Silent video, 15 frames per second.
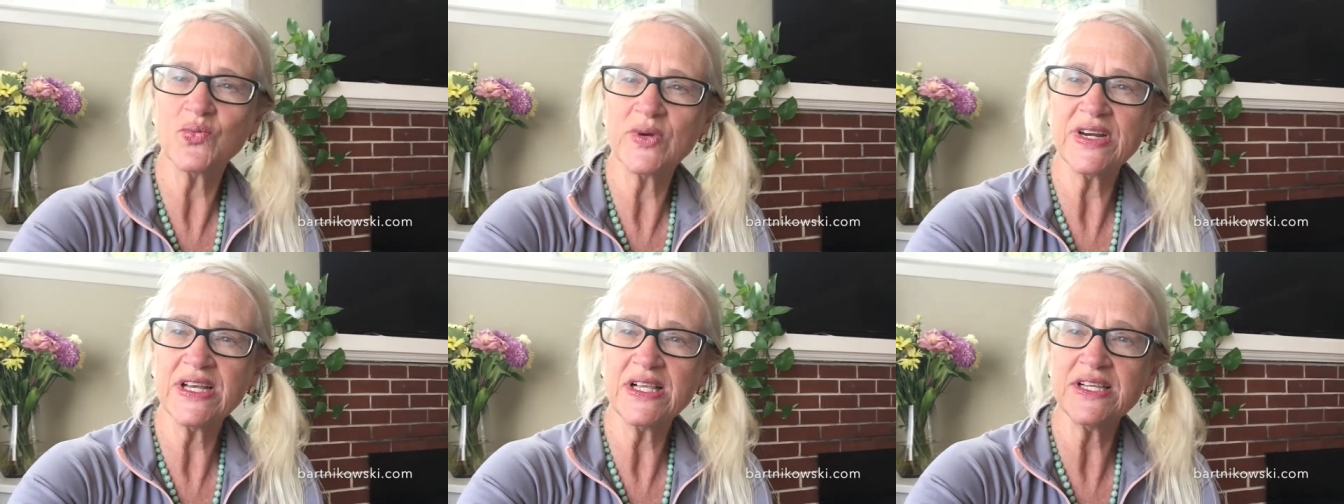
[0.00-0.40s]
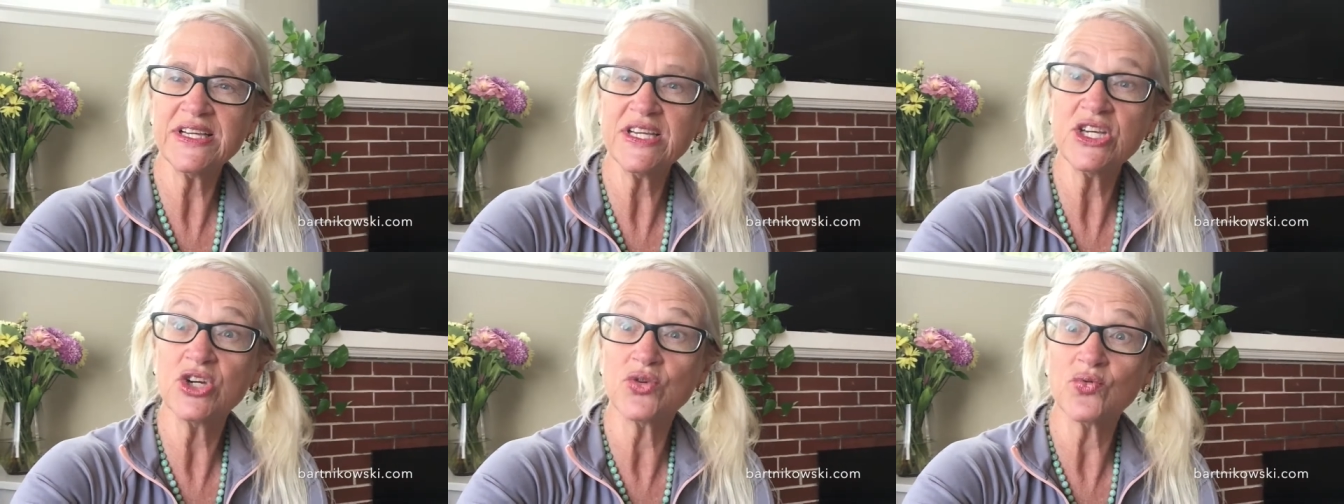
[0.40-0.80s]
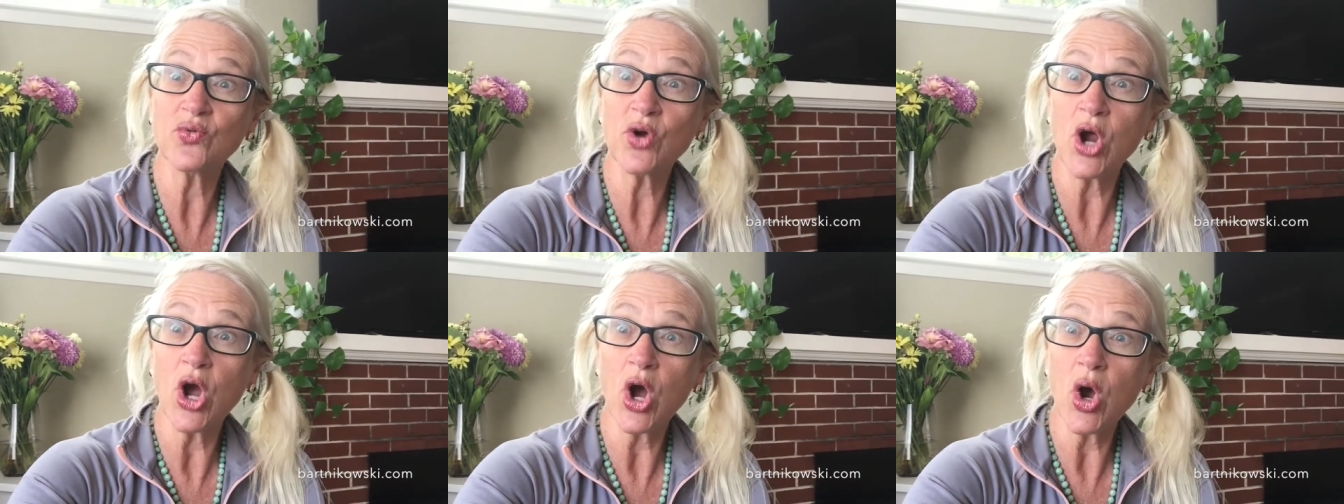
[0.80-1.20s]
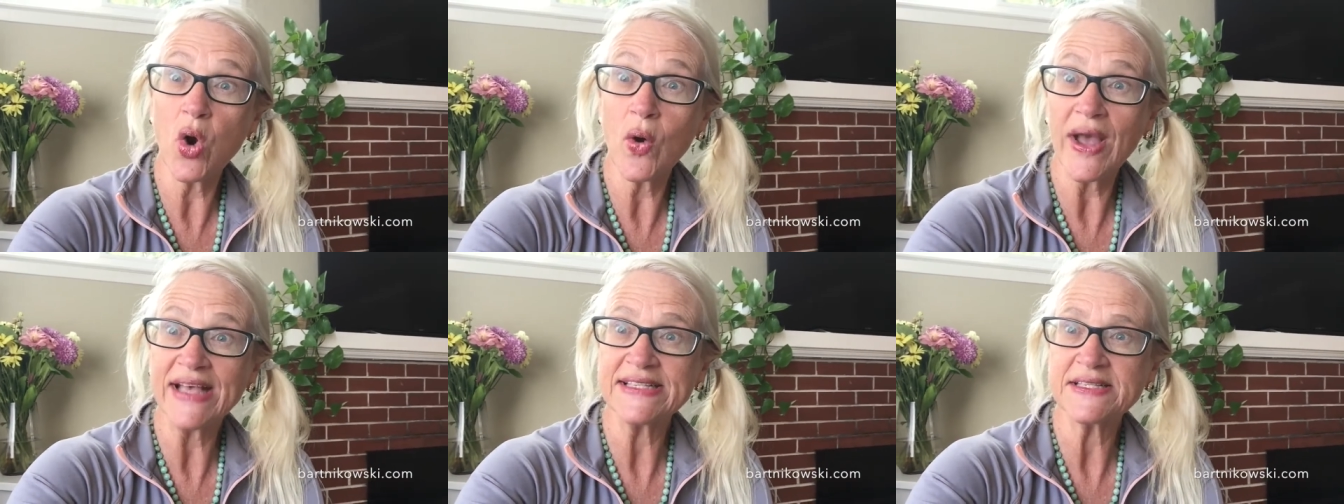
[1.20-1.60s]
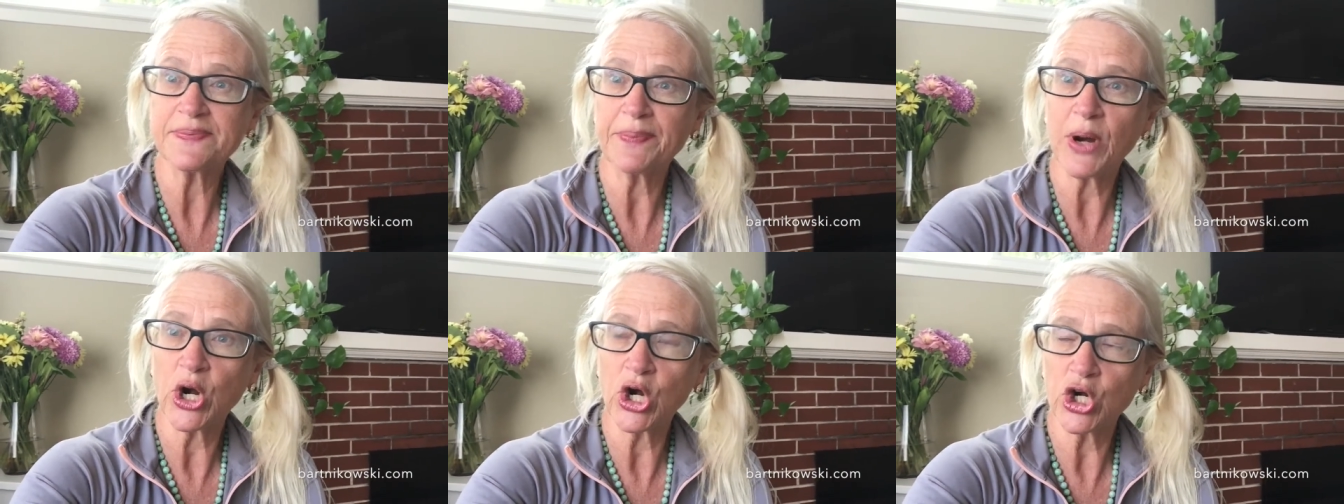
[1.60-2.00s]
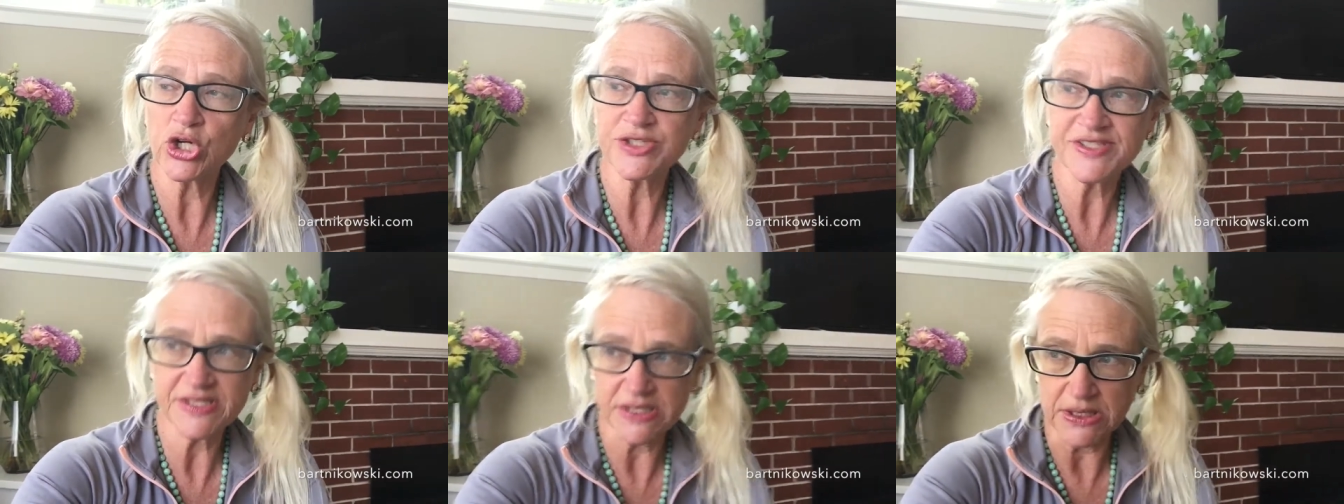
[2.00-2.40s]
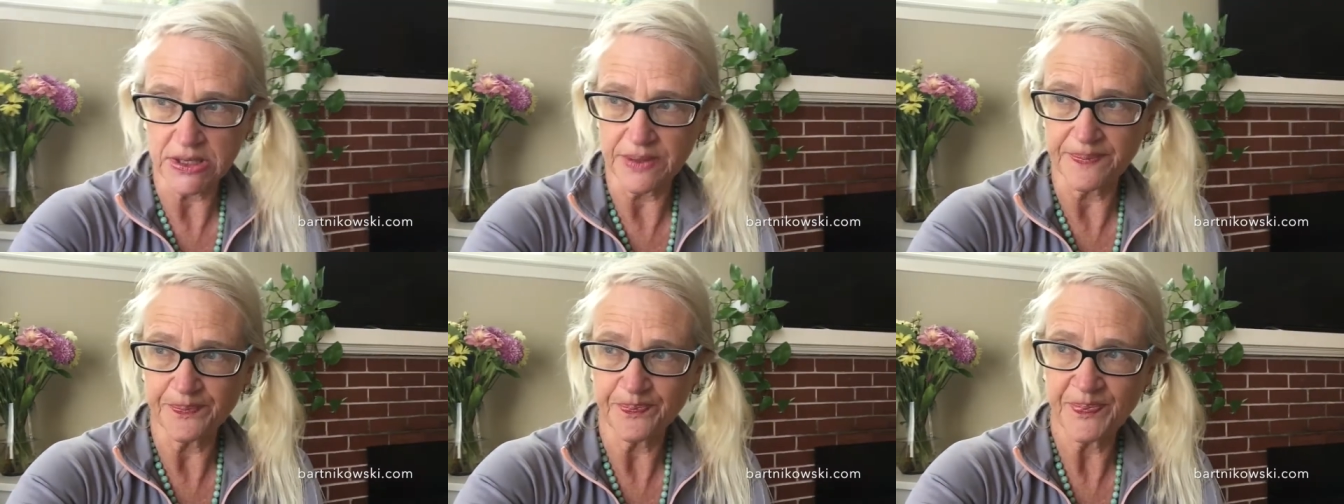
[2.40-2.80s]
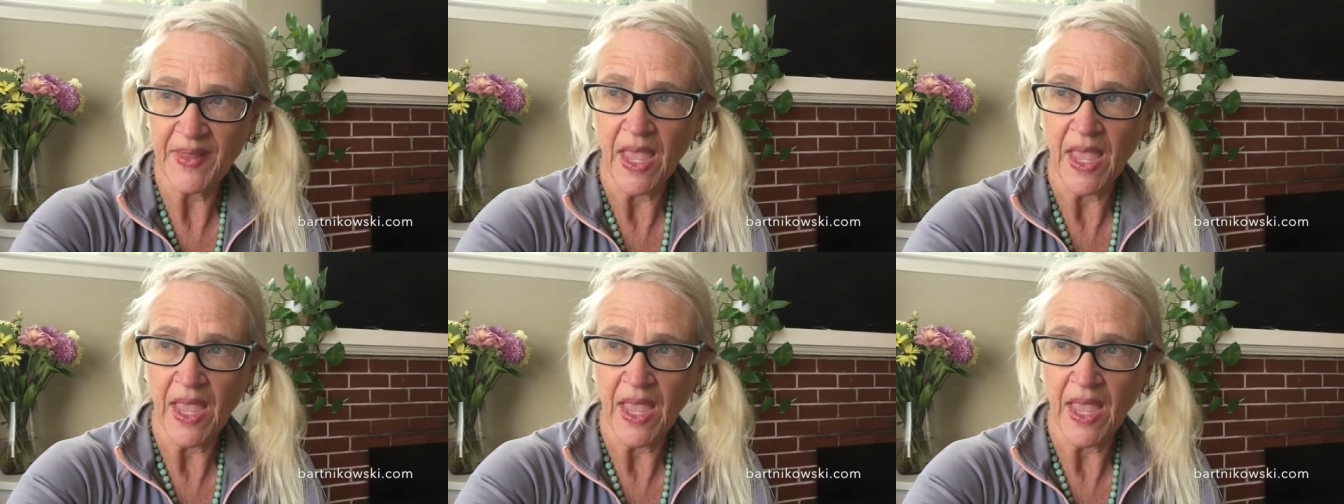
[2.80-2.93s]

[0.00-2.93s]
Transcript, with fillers: really grow as a person.